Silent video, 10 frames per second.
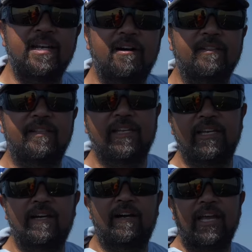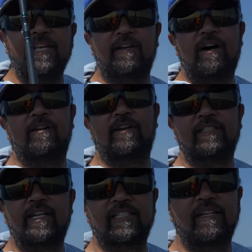out the 8 color, because
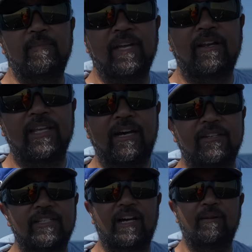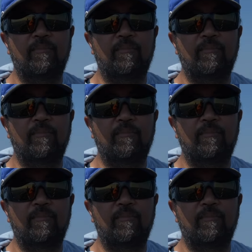that's going to be on the outside